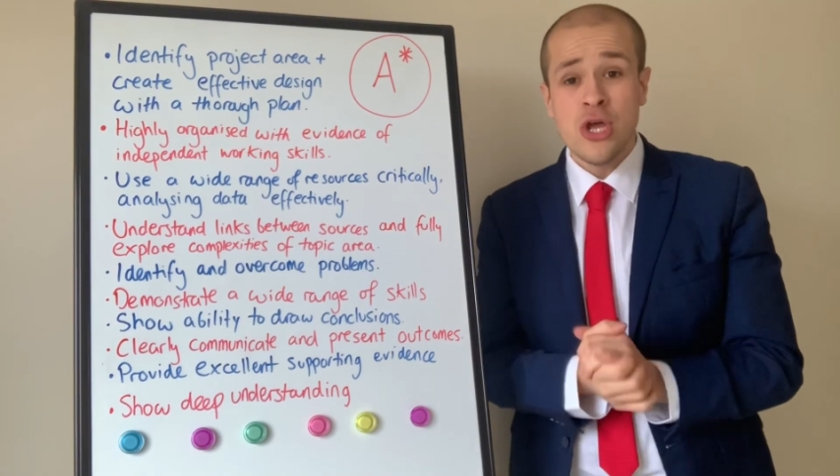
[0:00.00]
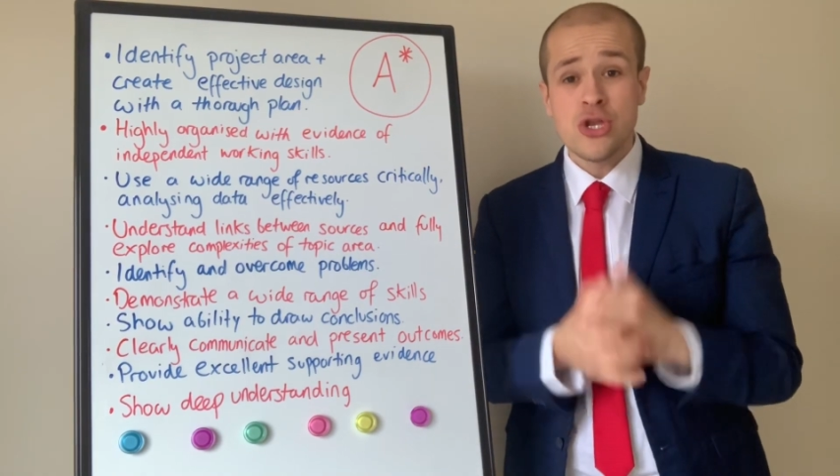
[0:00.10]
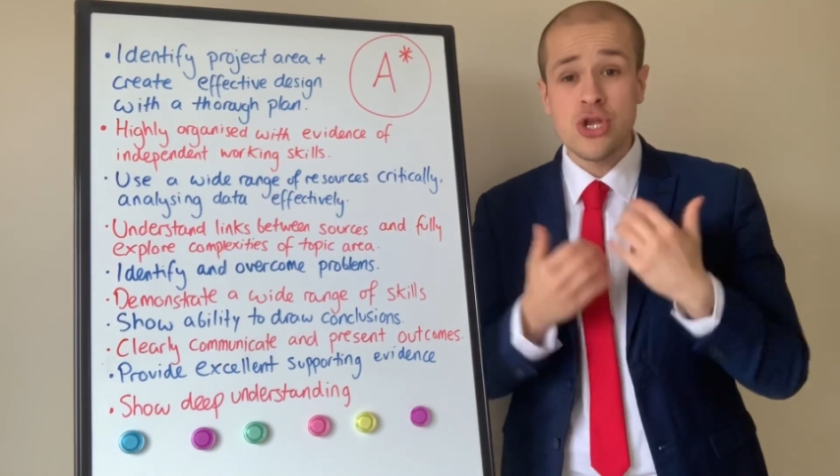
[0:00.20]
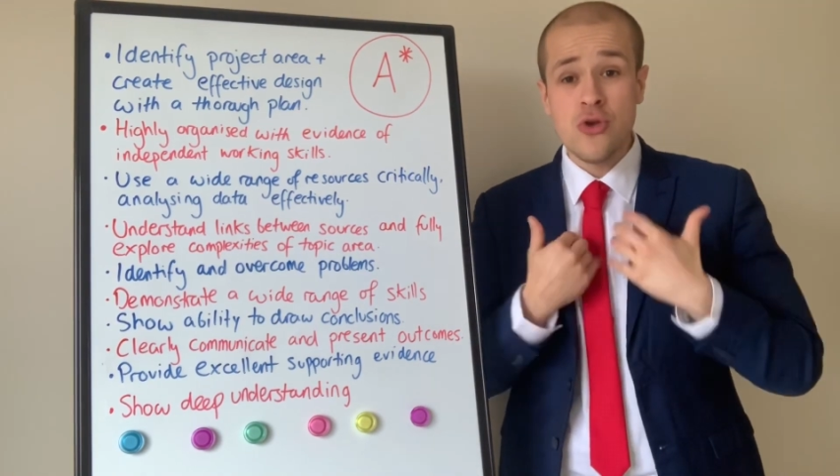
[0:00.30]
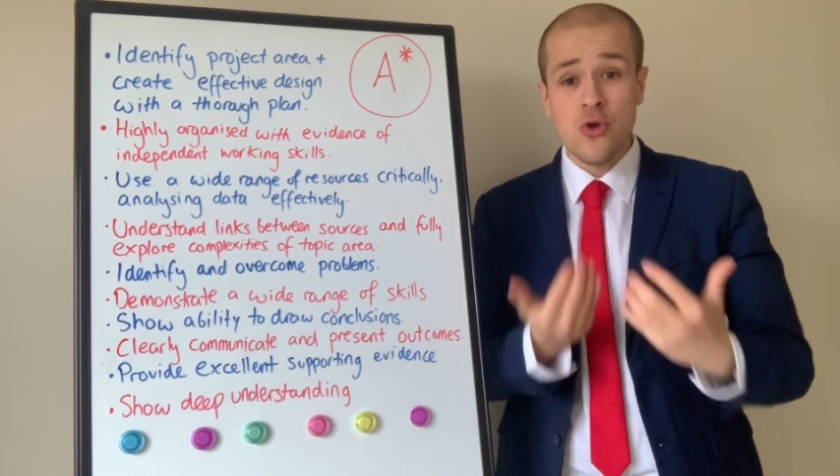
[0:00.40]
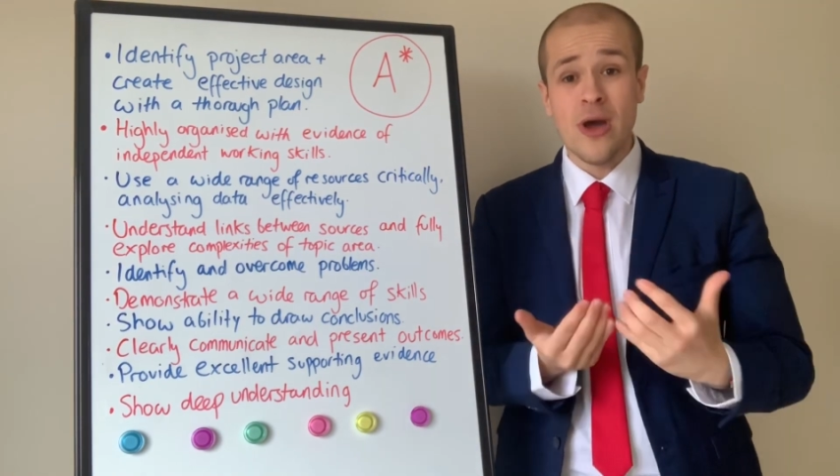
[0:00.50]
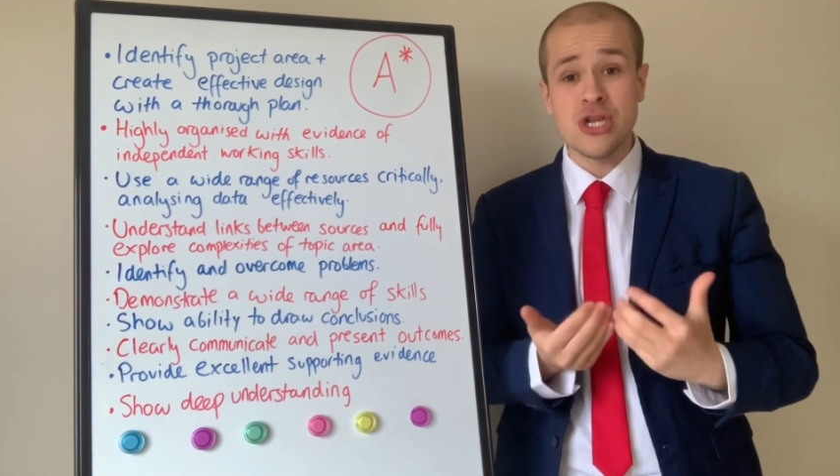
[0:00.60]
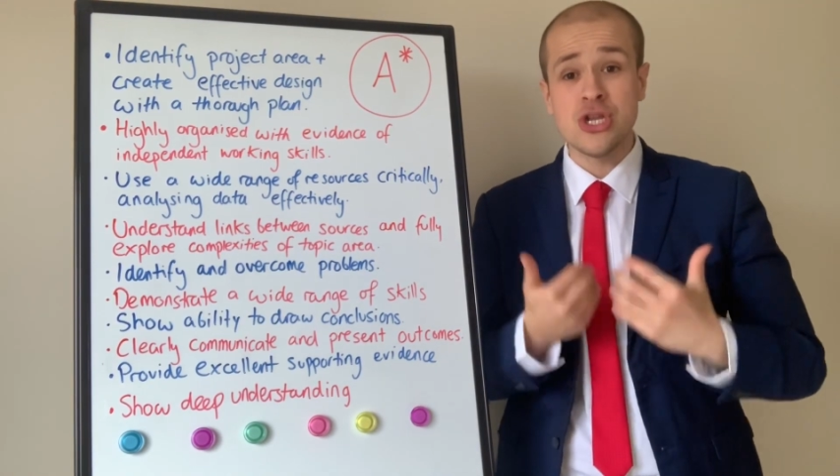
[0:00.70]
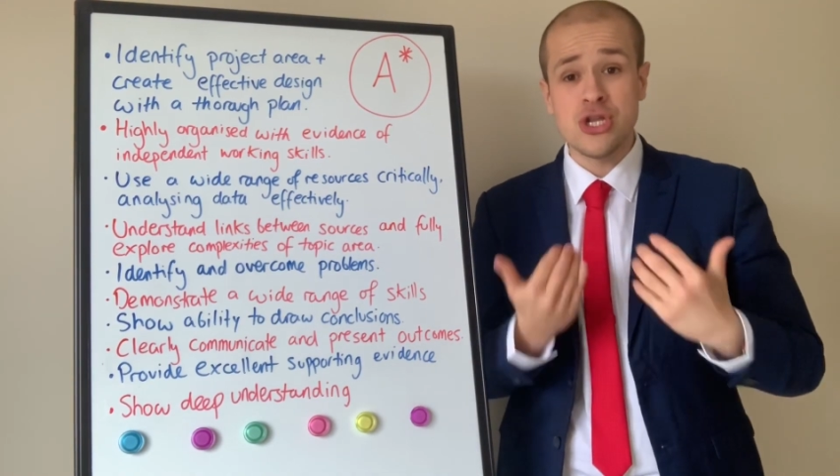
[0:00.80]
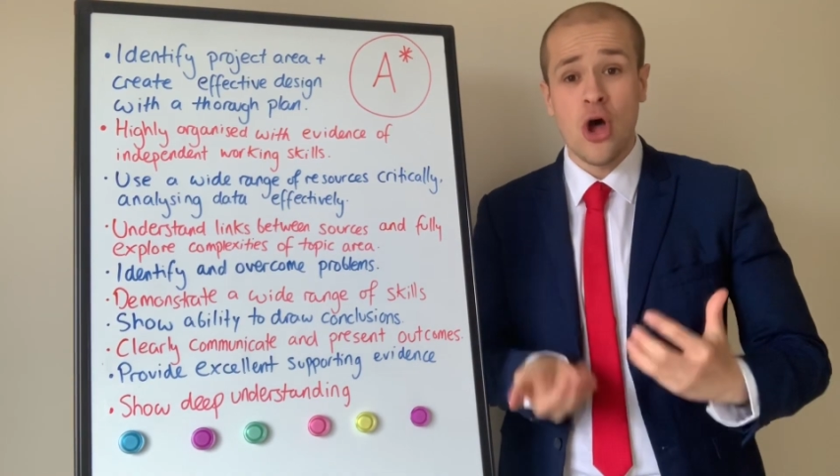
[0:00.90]
to
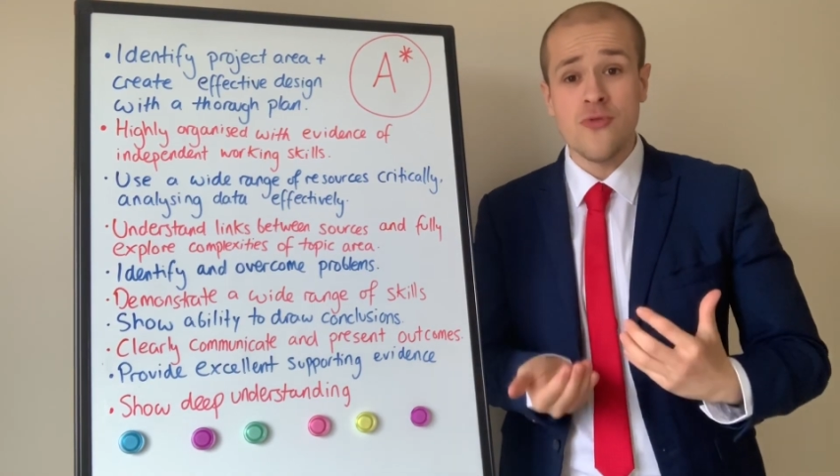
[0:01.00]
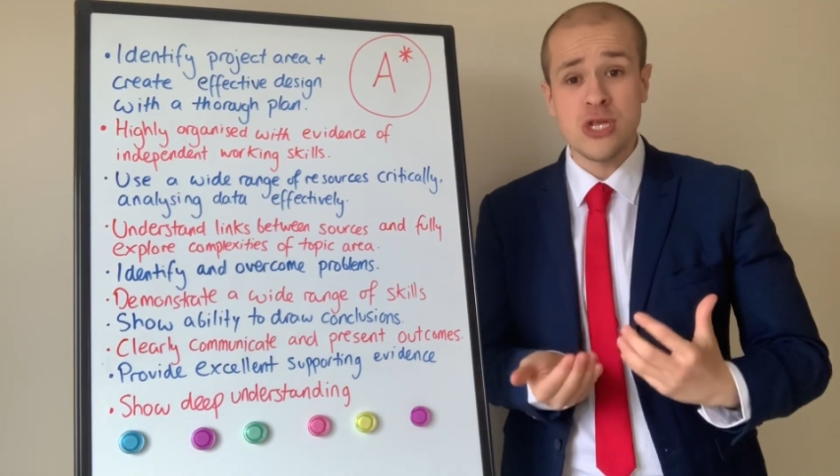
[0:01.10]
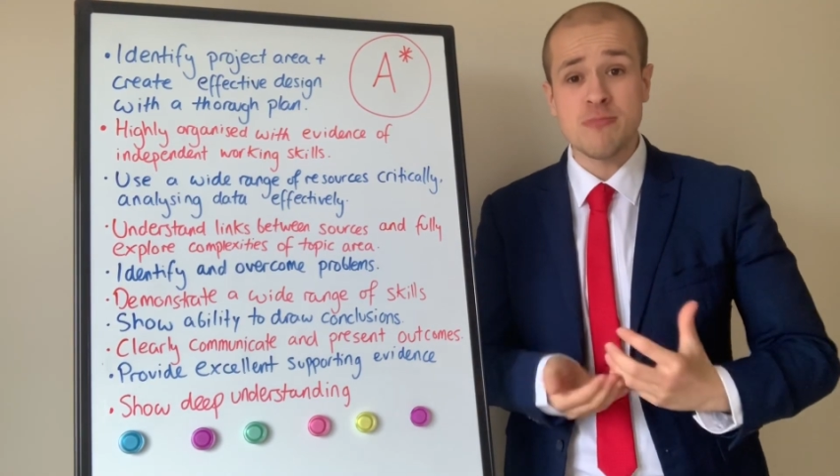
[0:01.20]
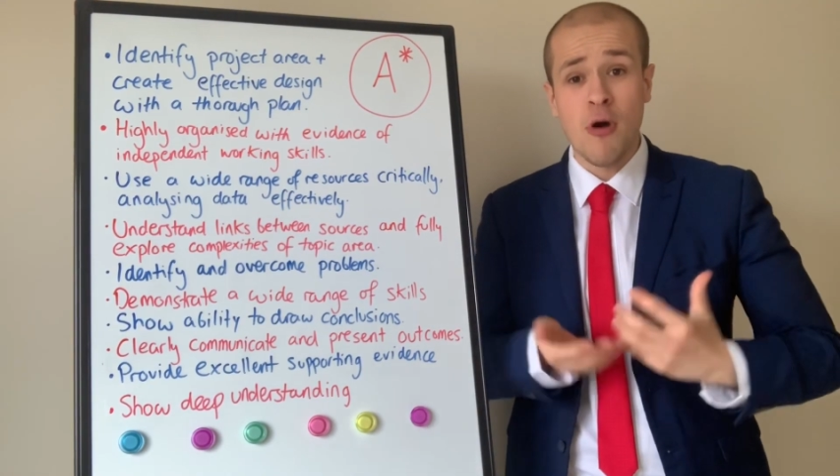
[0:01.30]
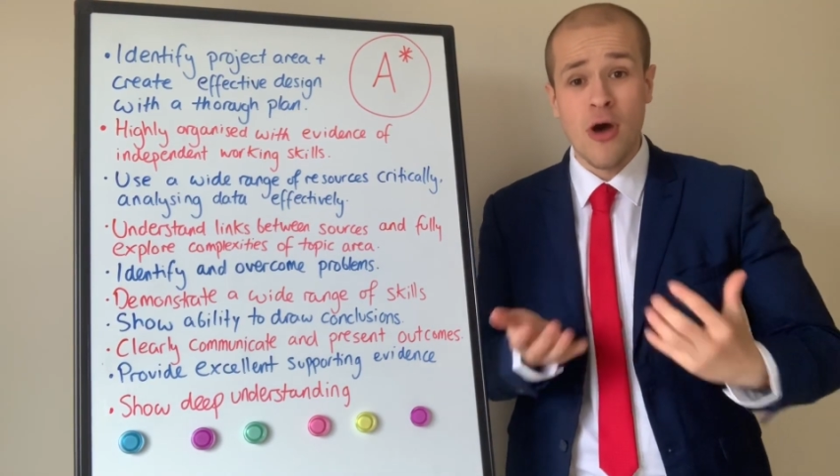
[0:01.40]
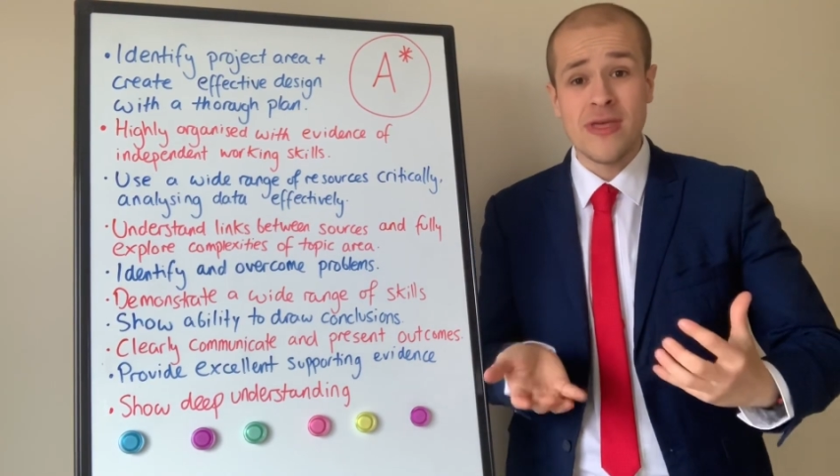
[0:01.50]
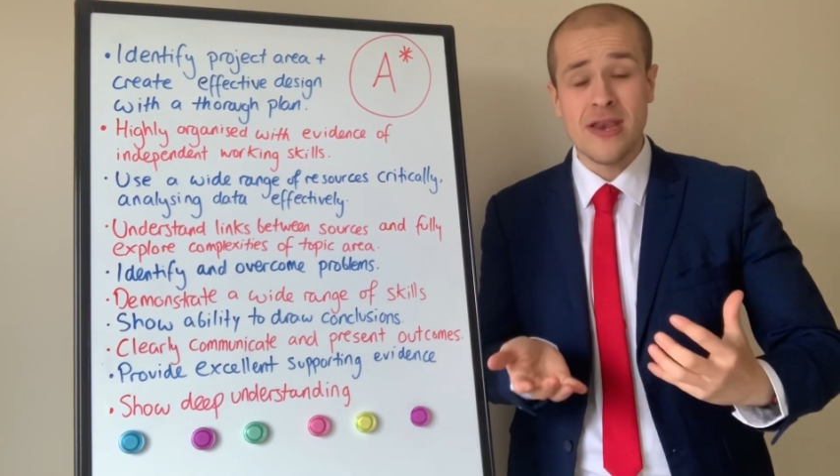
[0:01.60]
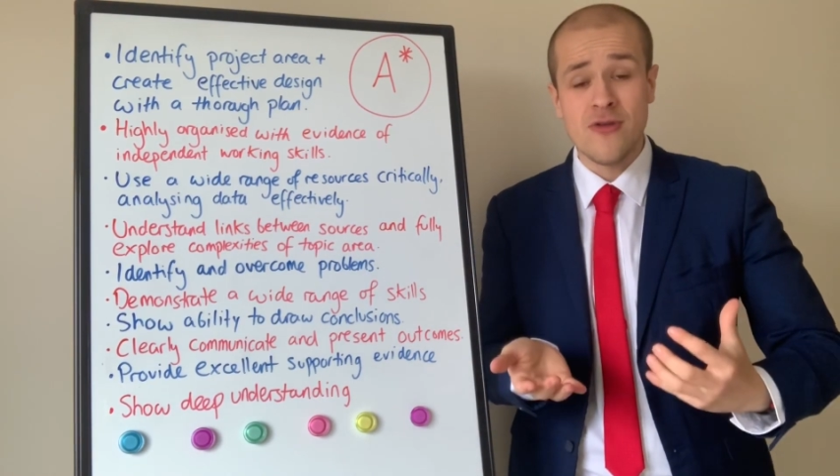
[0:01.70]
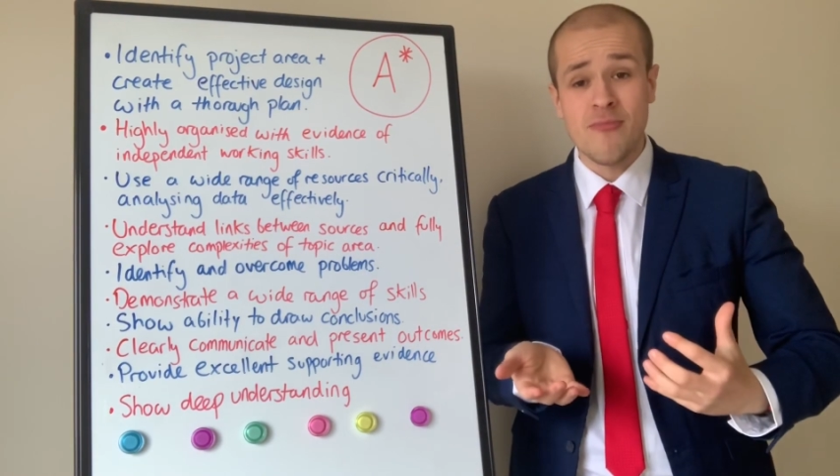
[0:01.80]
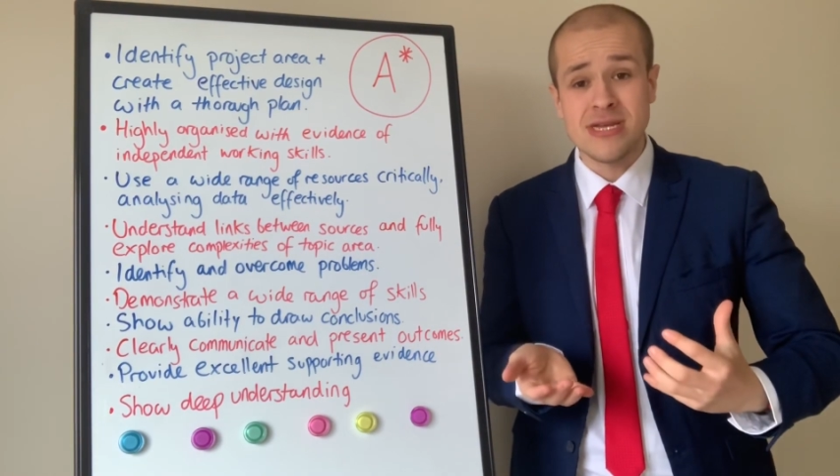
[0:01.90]
questions on the spot at the end
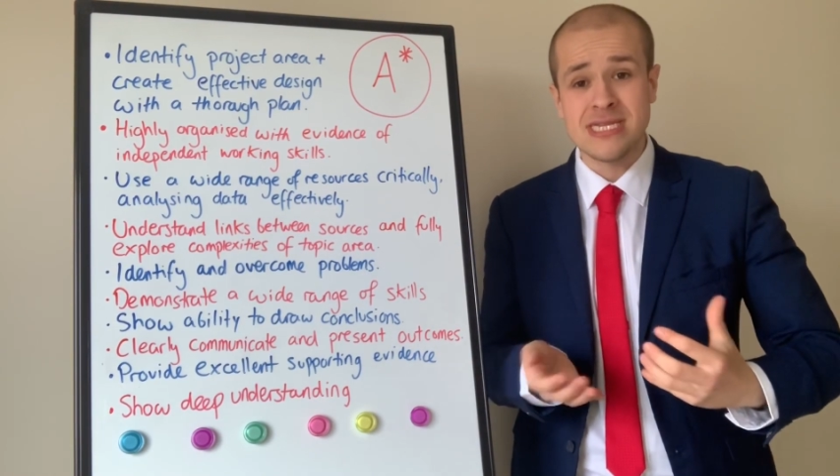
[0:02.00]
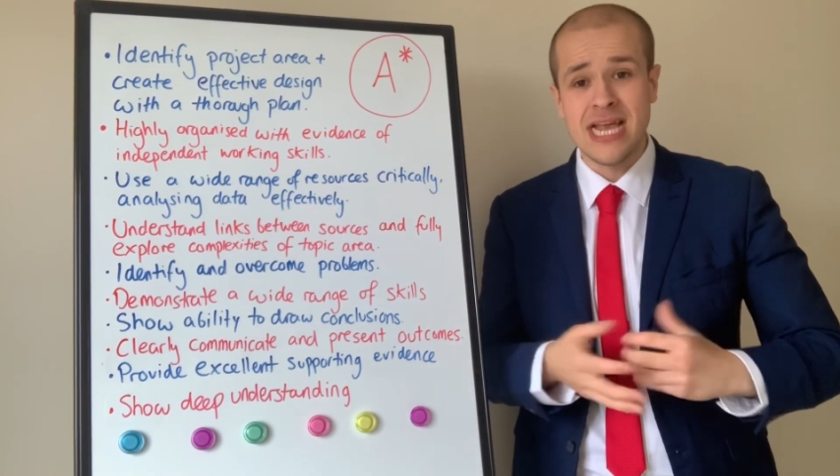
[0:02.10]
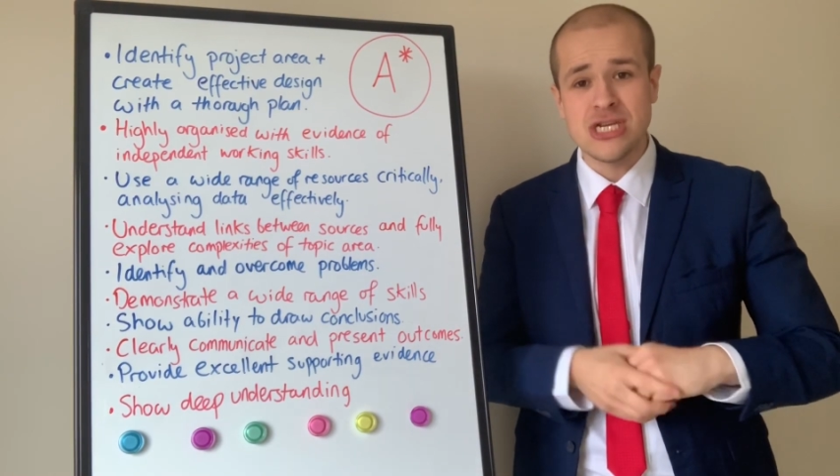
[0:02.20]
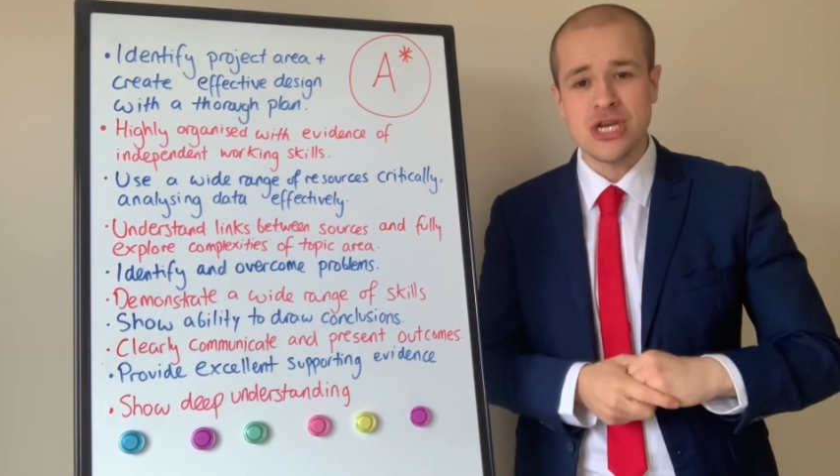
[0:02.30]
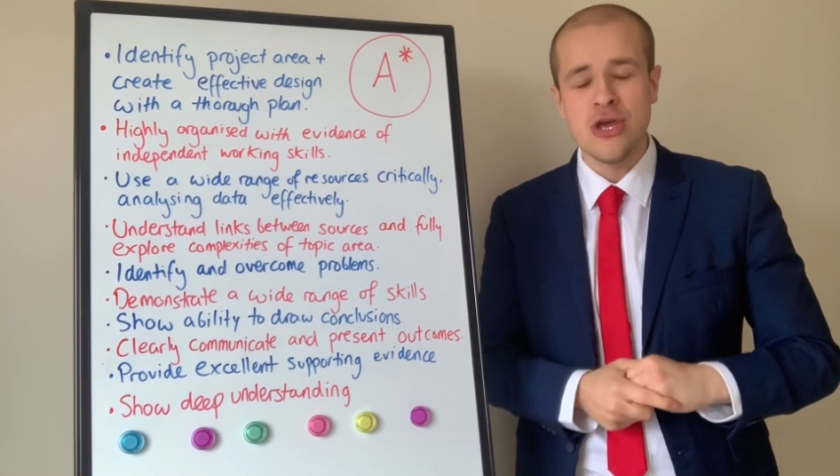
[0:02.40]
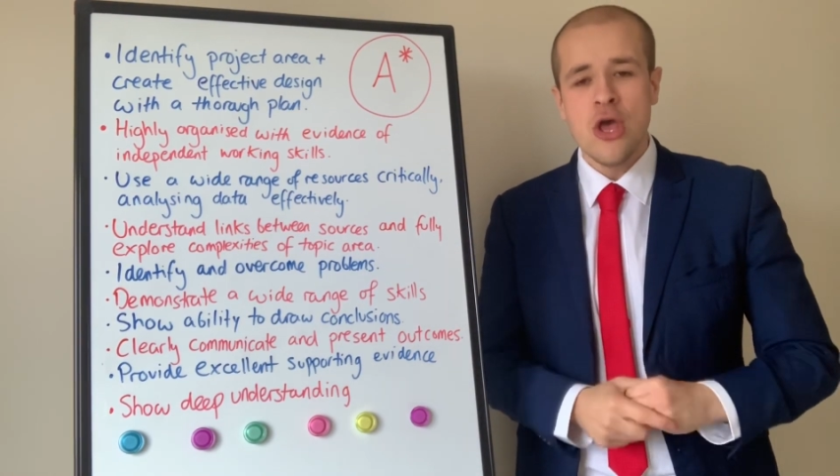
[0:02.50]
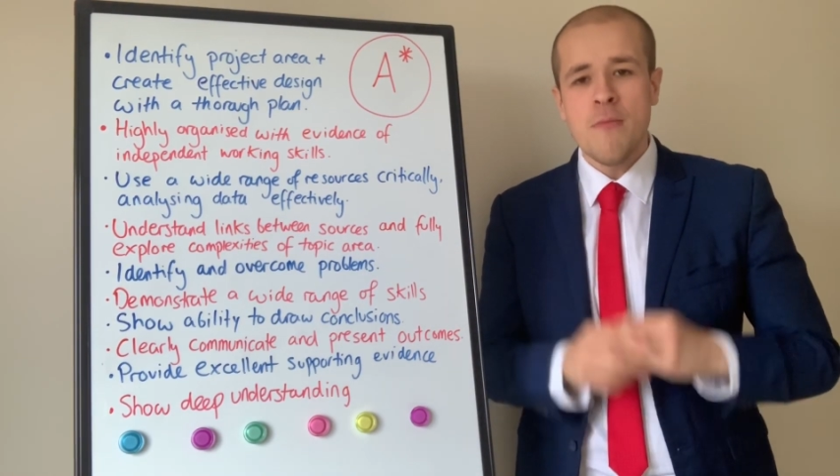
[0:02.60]
of your presentation,